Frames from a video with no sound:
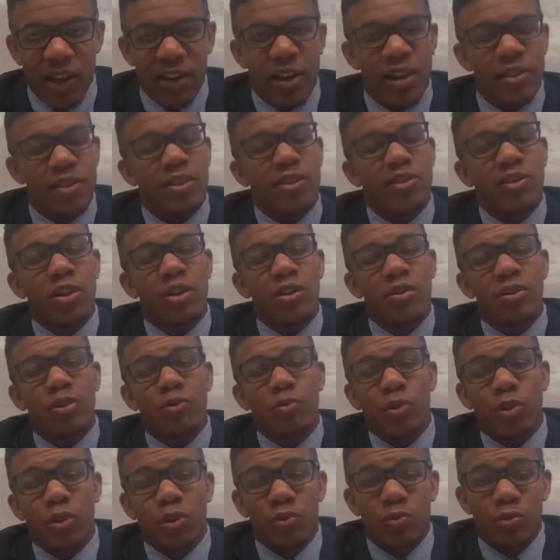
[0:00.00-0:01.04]
At the start of the
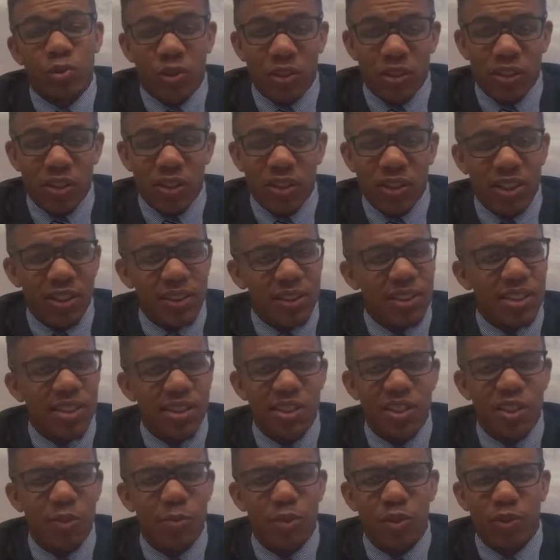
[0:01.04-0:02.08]
World Wars,
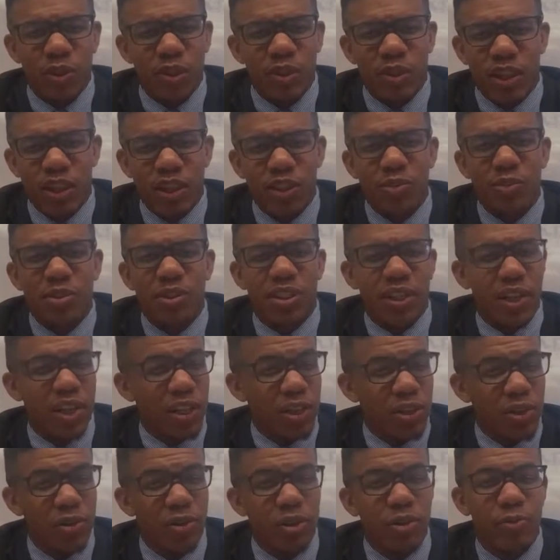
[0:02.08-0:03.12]
tensions between countries
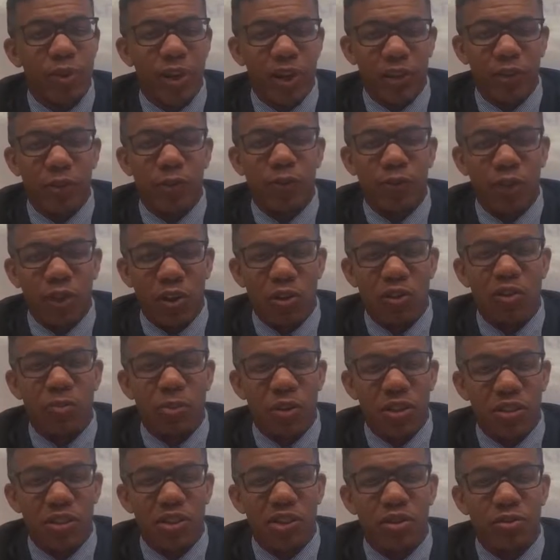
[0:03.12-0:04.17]
hindered the regular flow of
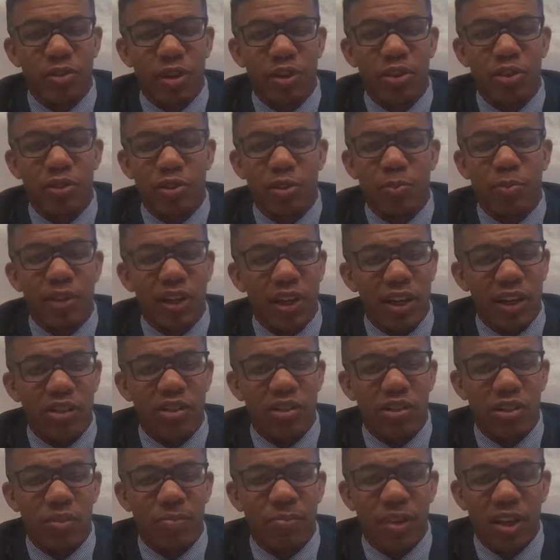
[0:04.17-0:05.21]
business throughout Europe and
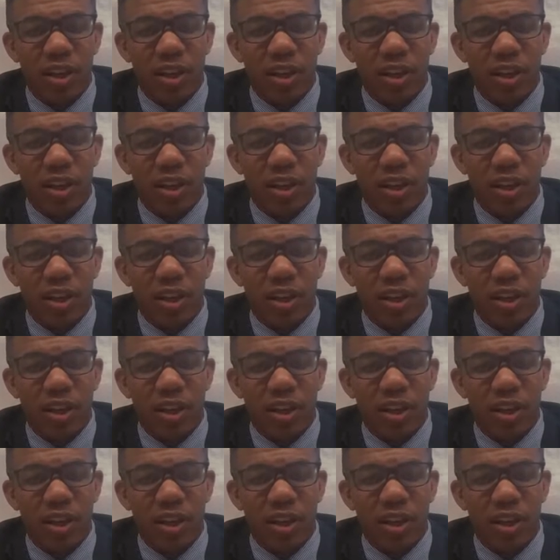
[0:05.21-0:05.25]
Asia.